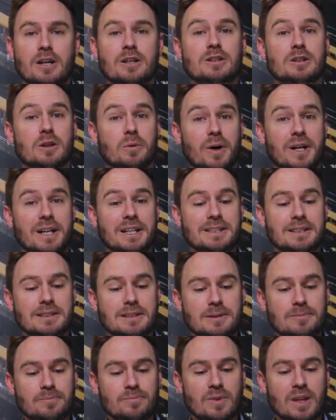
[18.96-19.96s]
So what is
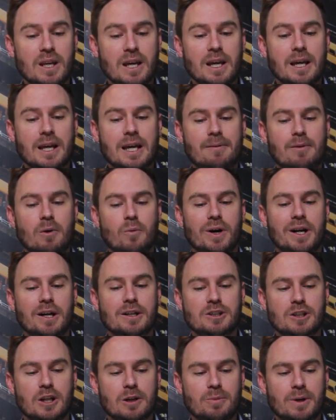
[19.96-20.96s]
it? Coming 1
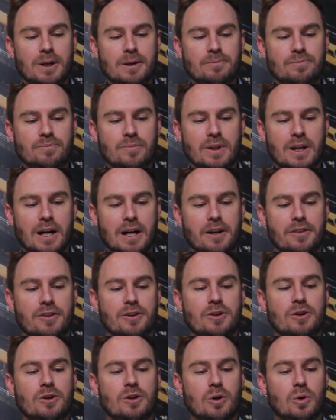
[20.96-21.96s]
October, under the
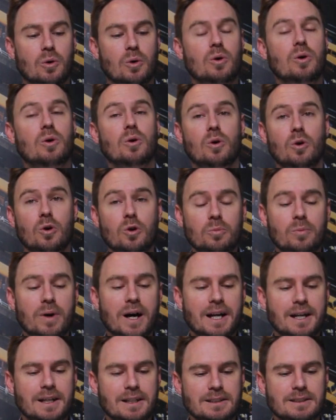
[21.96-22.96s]
new law, all
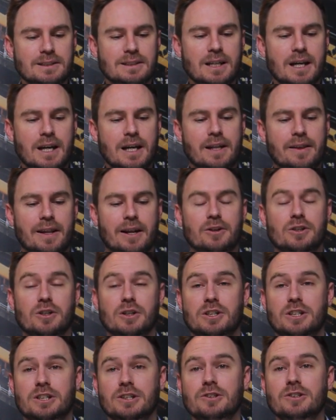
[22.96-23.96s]
minors, that is, are
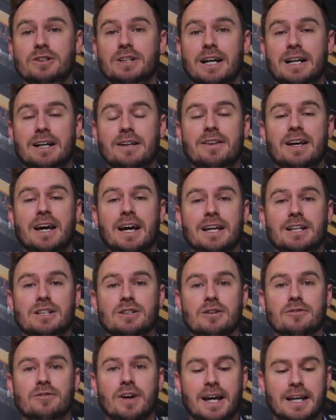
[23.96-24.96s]
children under the age
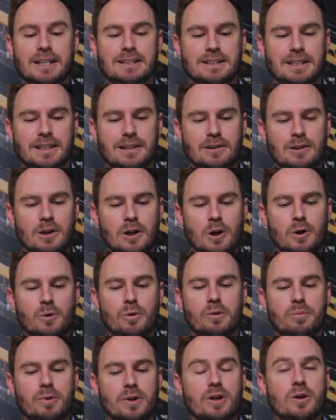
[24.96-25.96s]
of 18,
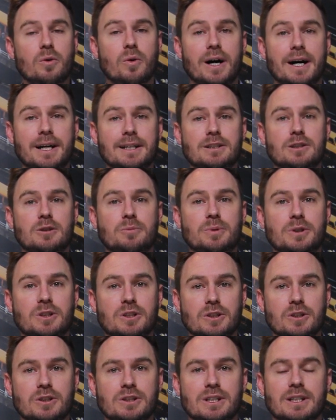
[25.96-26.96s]
will be required to
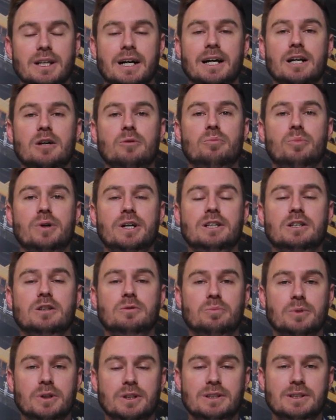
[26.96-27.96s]
produce an
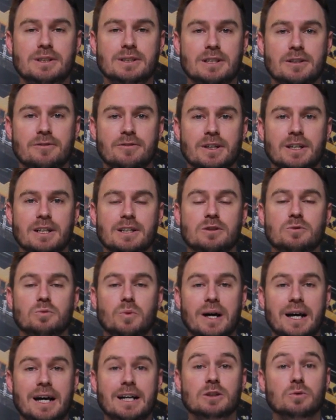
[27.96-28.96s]
unabridged birth certificate
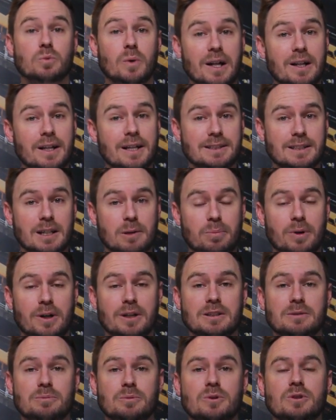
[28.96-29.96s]
as well as their
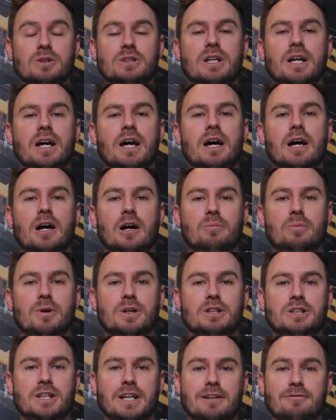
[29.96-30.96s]
passport
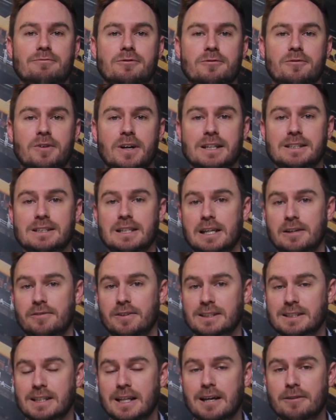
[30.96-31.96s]
upon check-in for flights
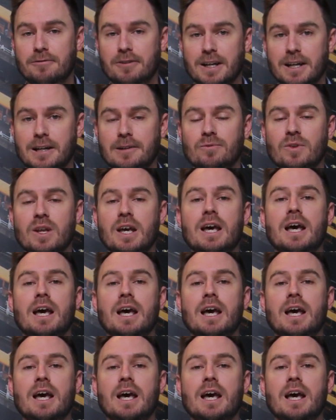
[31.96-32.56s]
leaving South Africa